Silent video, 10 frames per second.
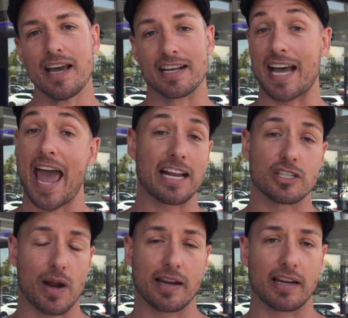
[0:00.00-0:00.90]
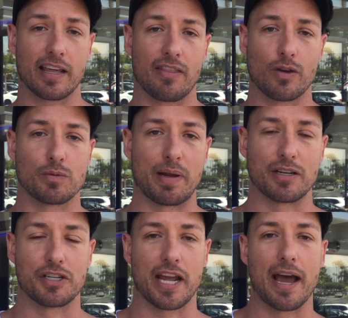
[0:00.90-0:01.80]
because I hadn't tried any of those
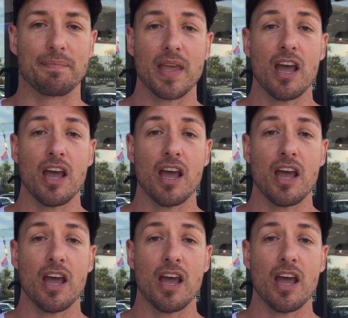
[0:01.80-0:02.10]
beers yet.